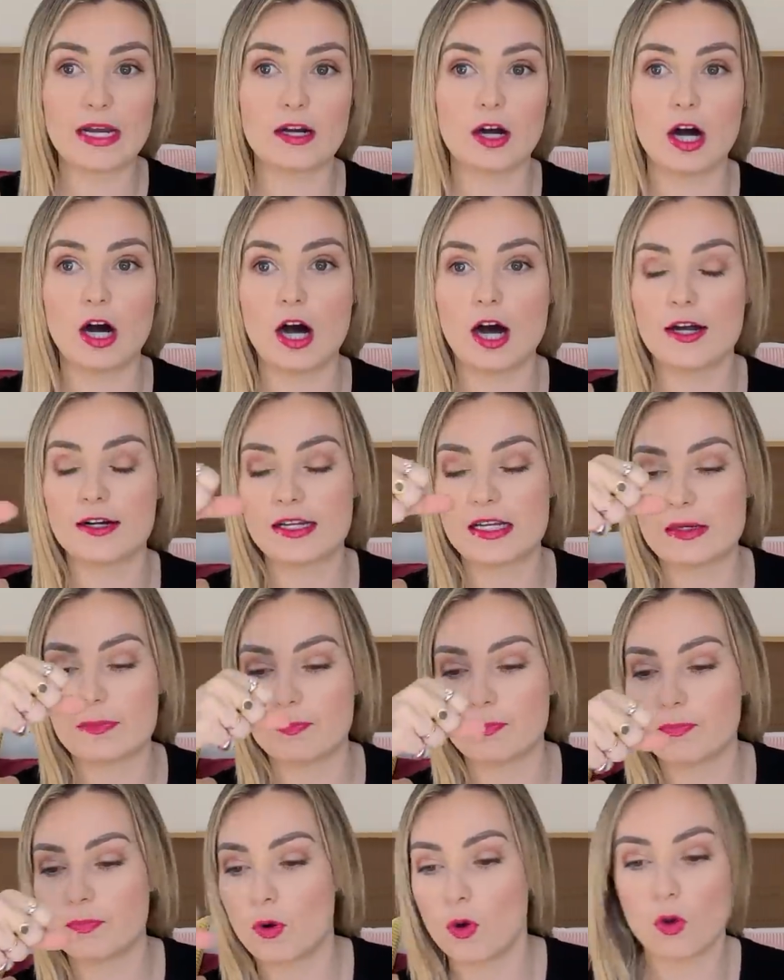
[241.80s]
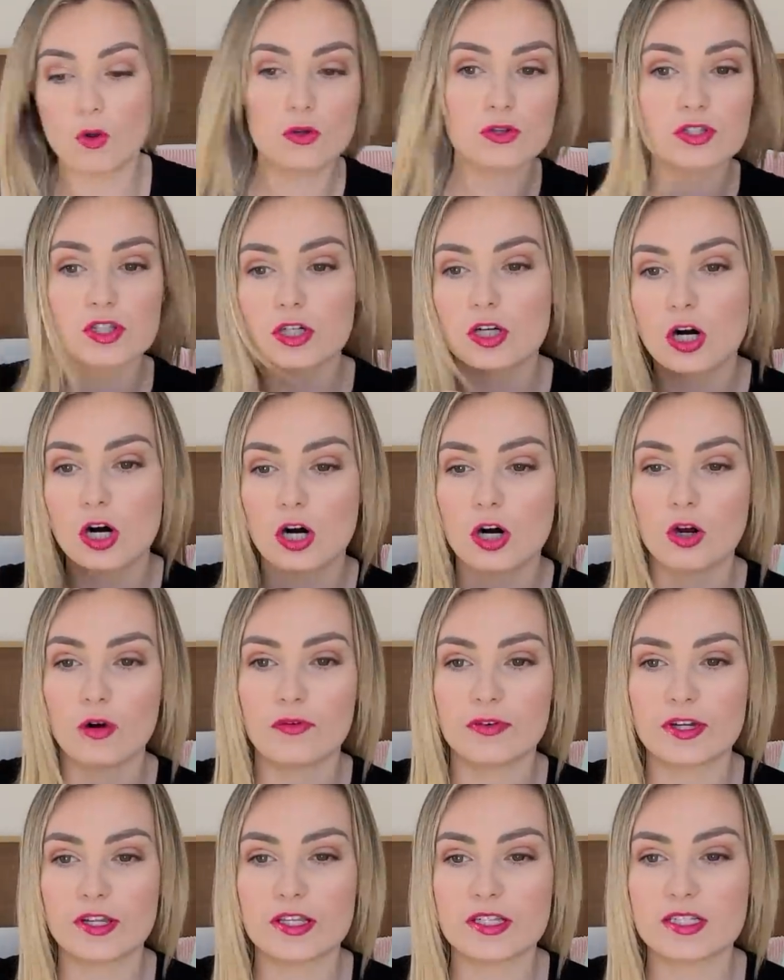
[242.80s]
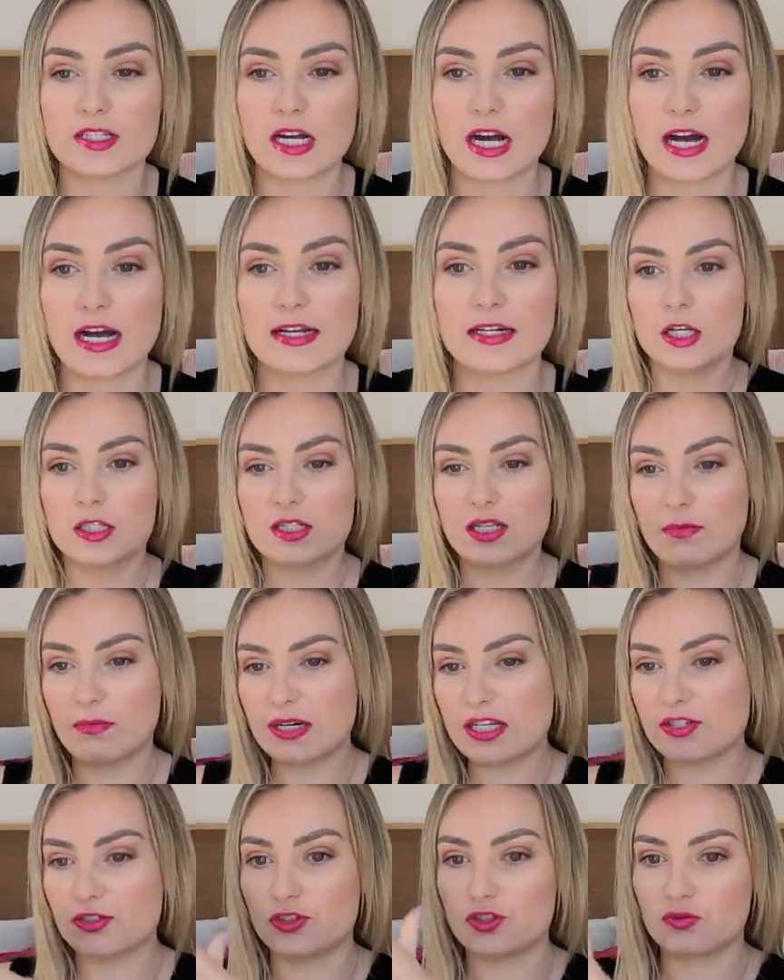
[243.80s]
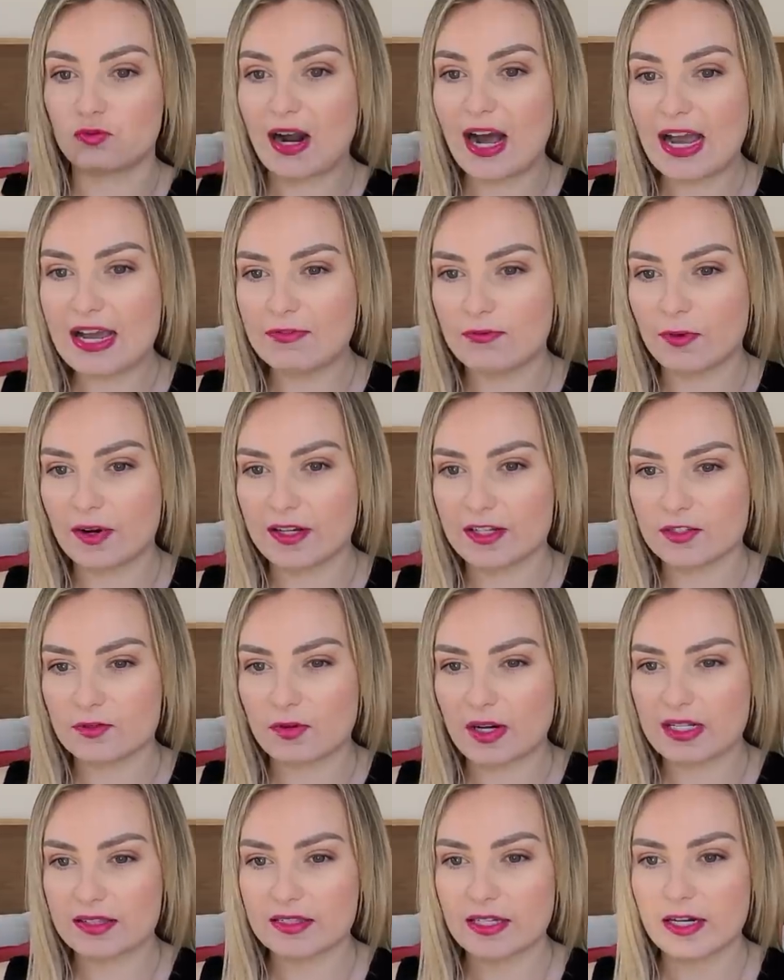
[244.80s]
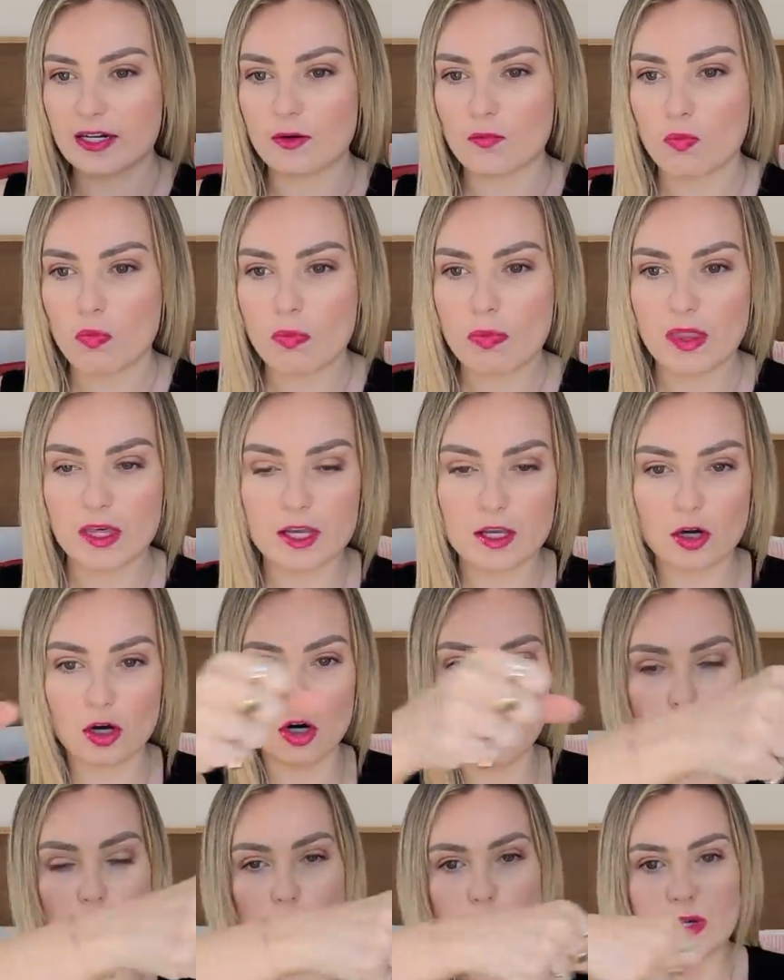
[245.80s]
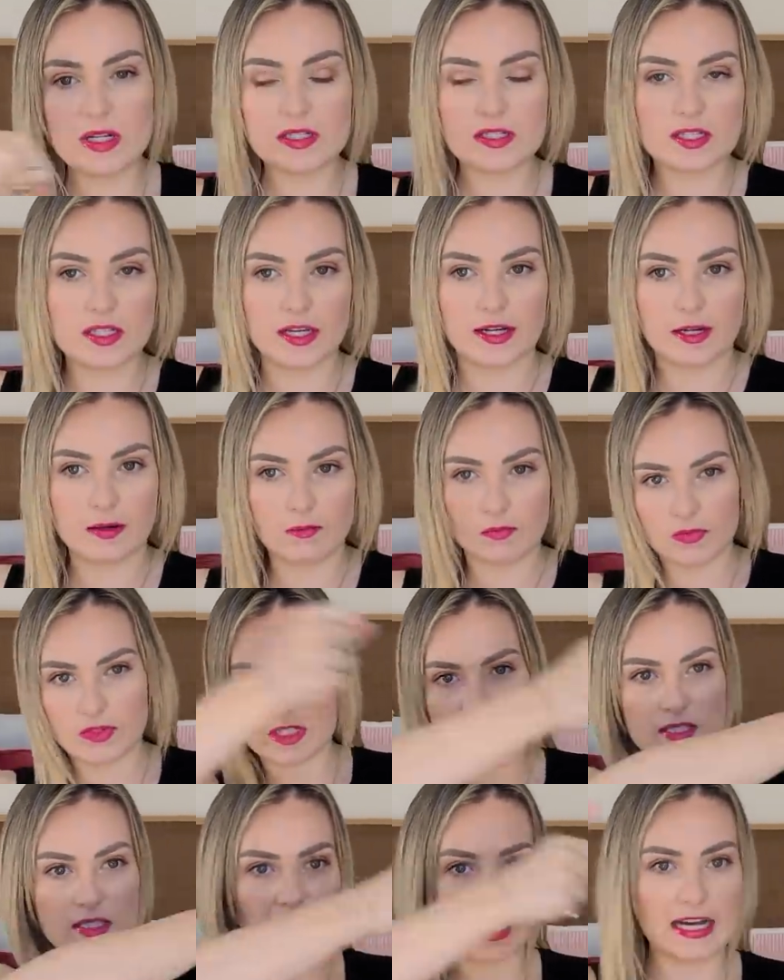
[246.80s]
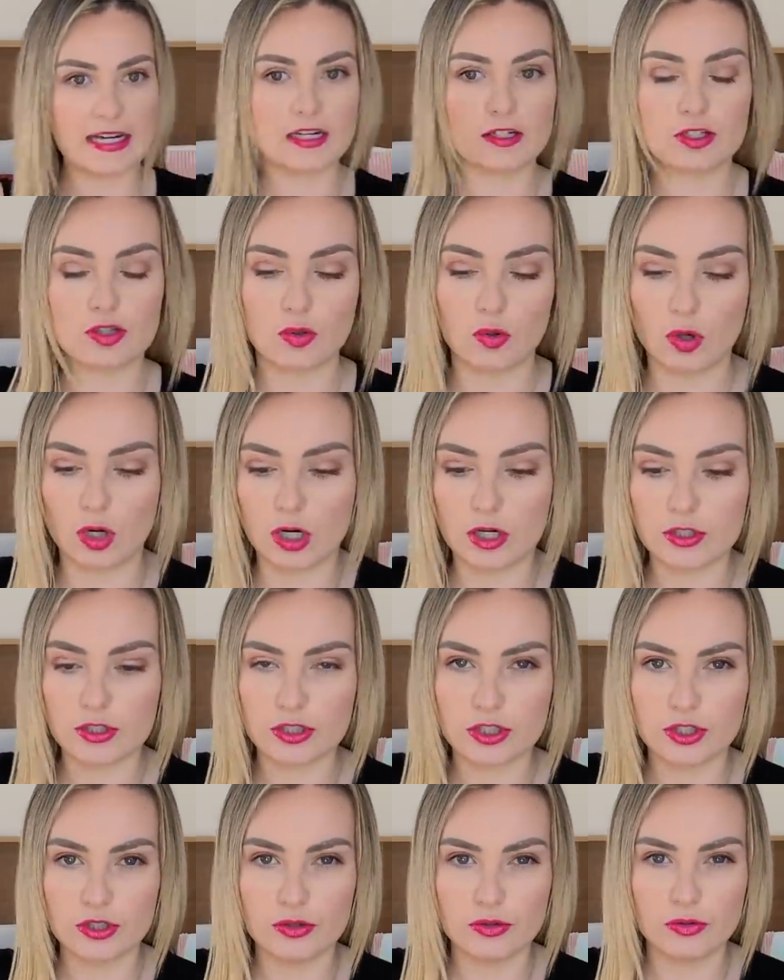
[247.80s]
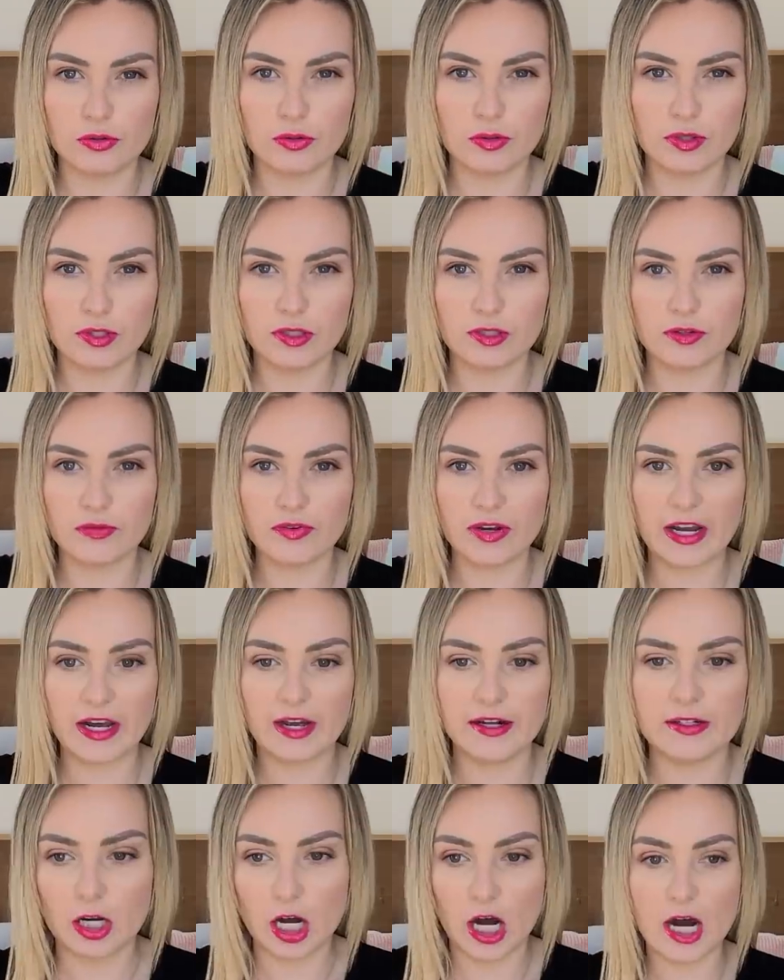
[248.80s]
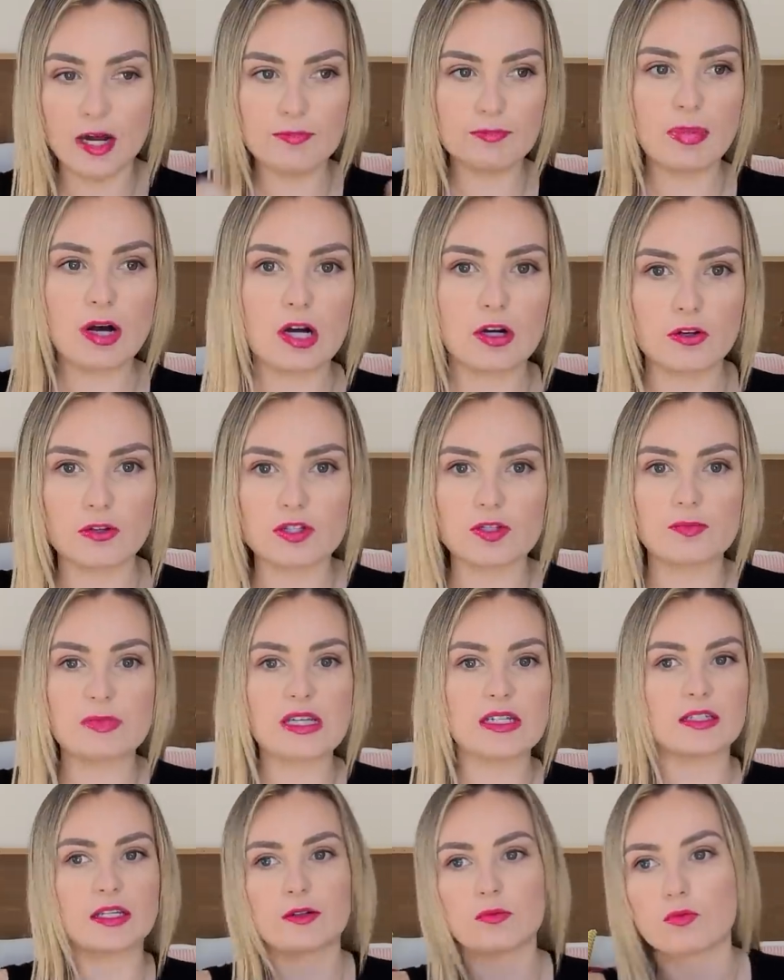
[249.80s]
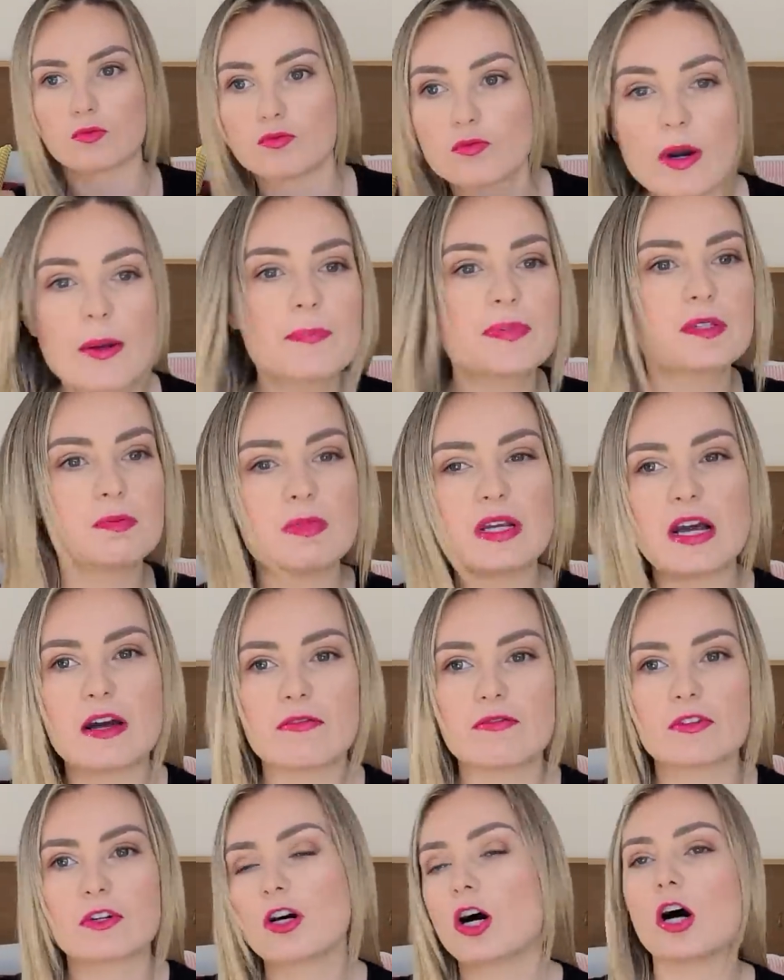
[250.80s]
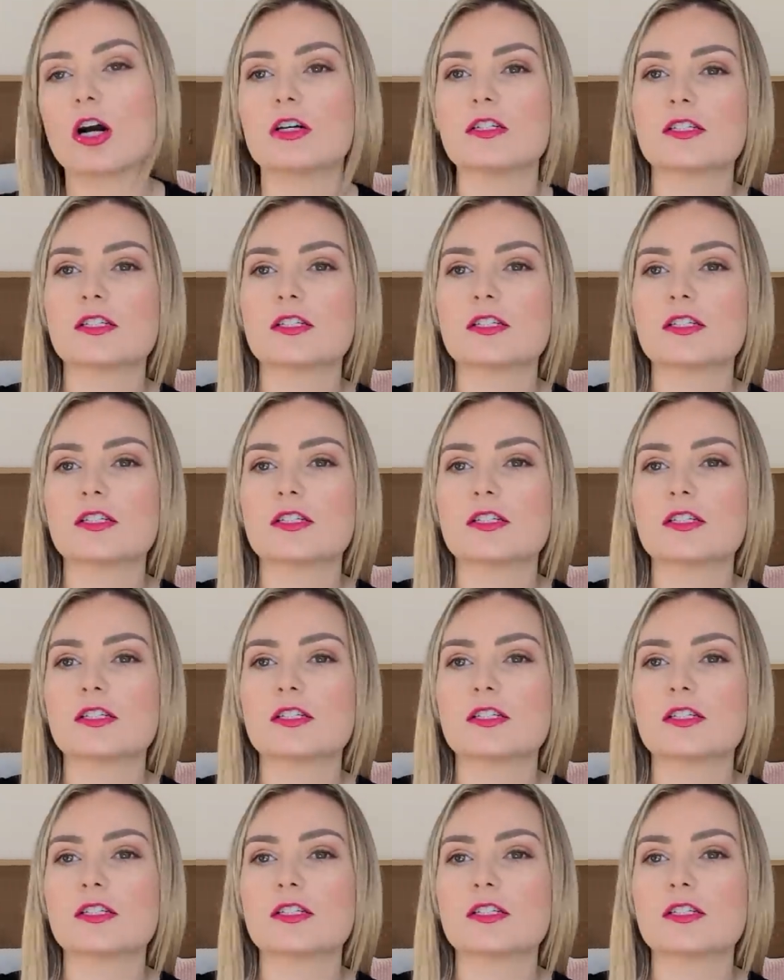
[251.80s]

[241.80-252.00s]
God. He pulls the car over to the side. Somebody's driveway is right there. He opens like the sliding door to the van, unbuckles me, like rips me out of the car